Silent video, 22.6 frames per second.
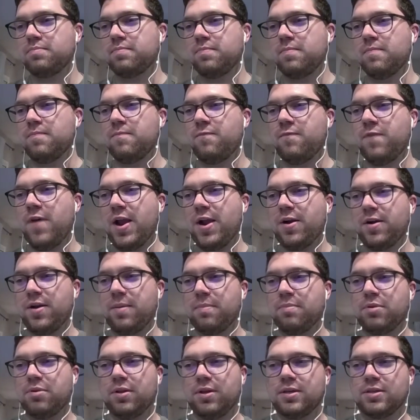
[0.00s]
Very
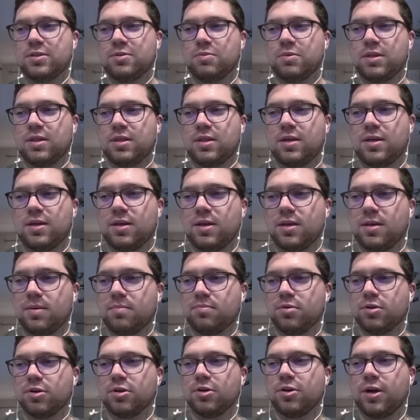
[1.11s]
pleased with the
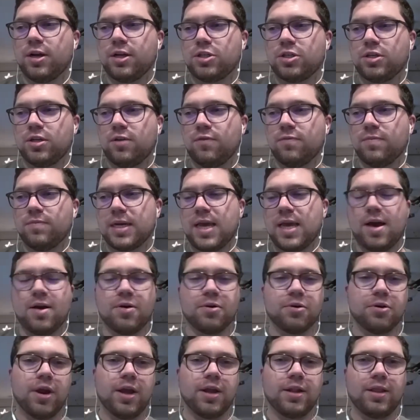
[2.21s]
progression of Mikael
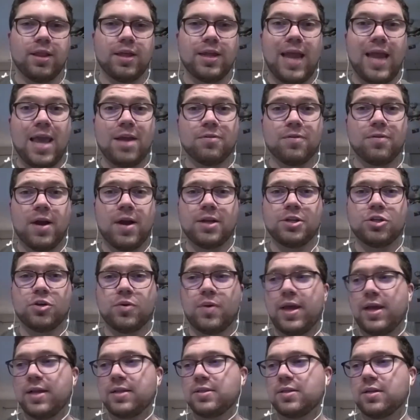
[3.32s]
Granlund and Ryan
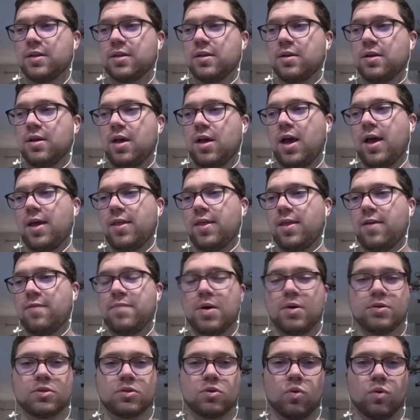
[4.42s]
Johansson. They
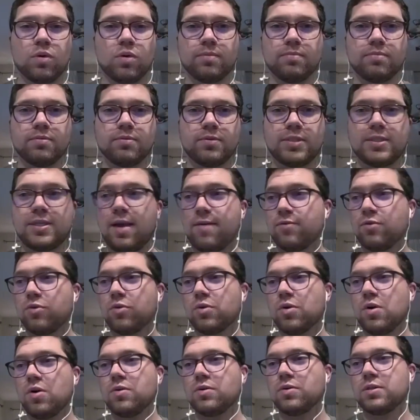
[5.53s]
both scored several
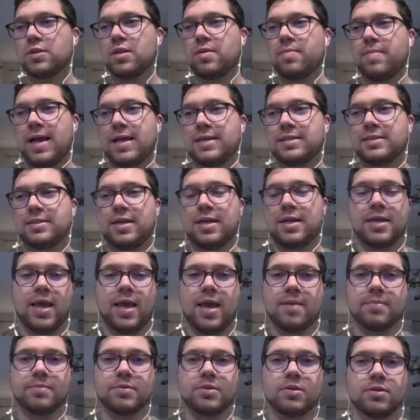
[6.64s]
goals in the past 10
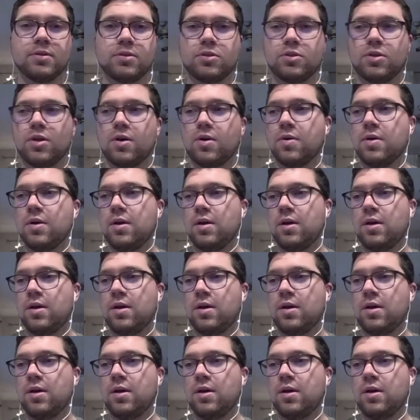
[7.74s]
games. So